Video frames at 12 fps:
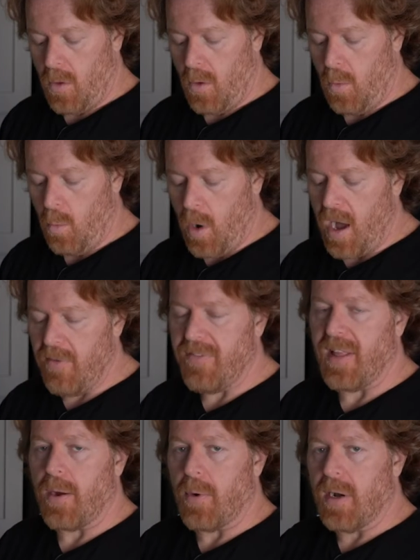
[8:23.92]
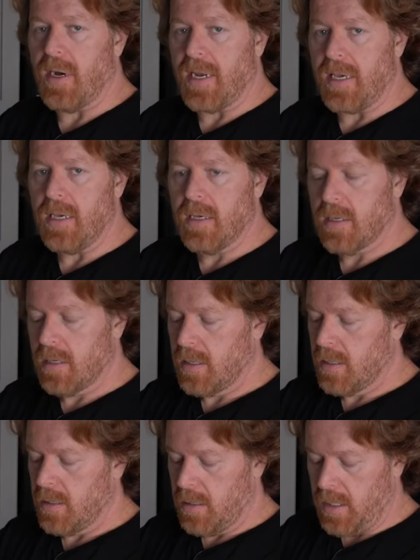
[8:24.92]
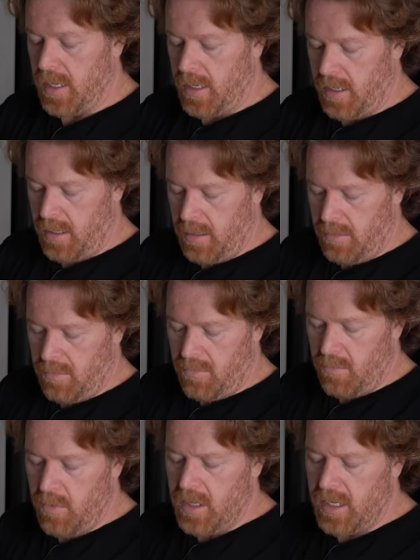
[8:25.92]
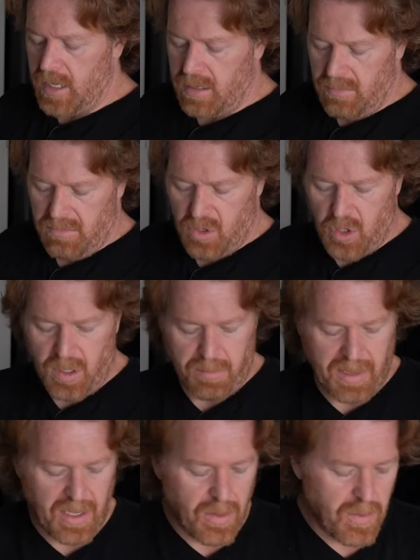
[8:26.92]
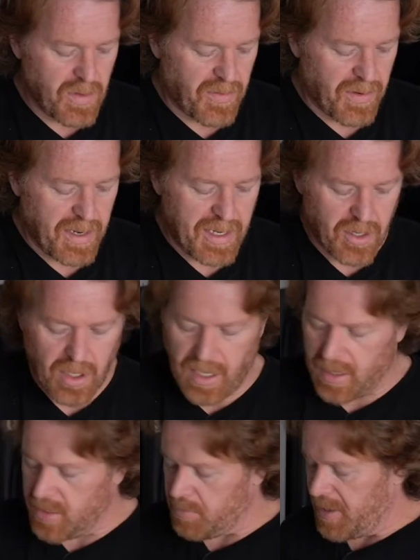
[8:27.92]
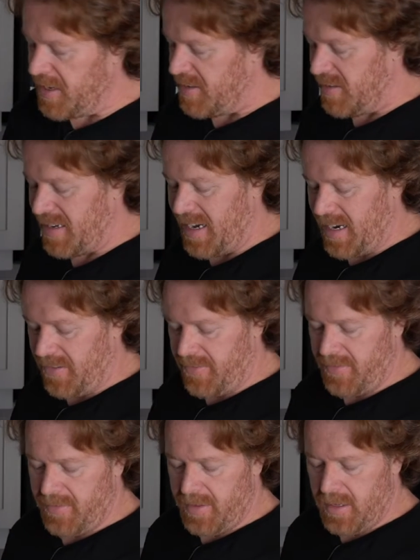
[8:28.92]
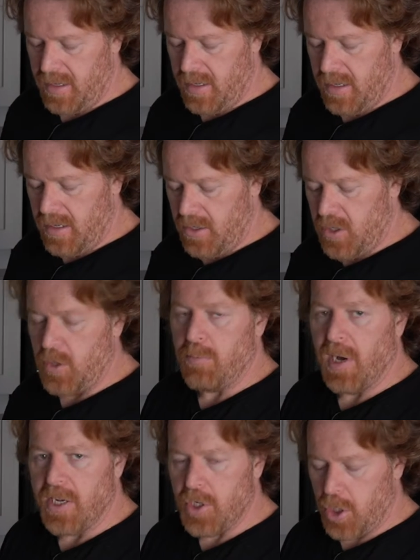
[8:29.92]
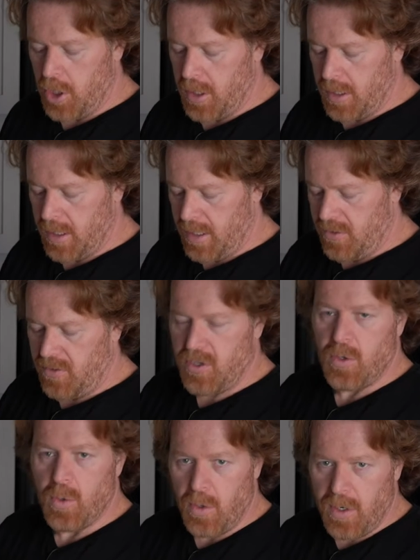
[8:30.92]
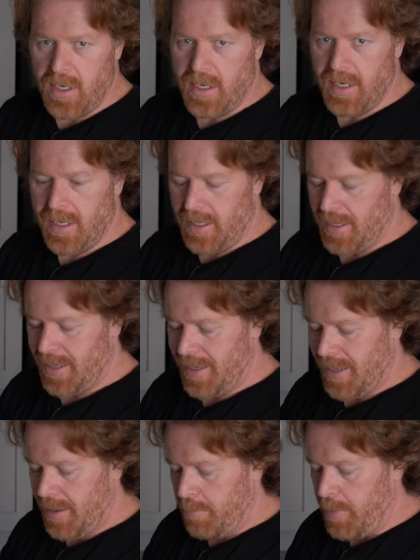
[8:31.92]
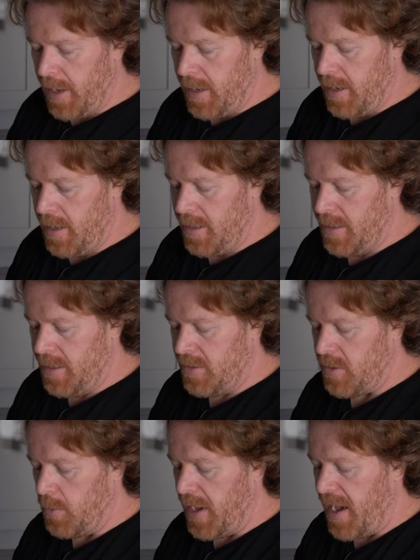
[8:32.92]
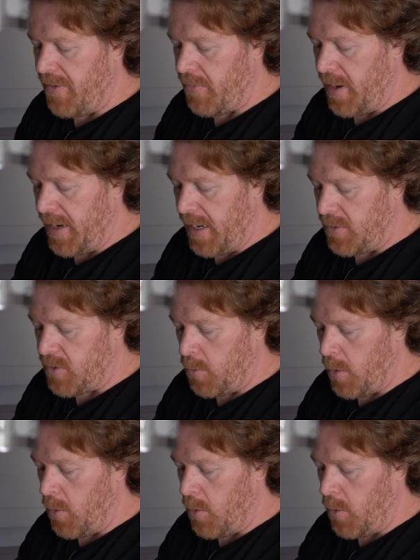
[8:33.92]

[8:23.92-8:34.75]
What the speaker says: good wildflower honey that really shouldn't be used for a dish like this because it's kind of too much. It's too good, but it's all we have right now. So we're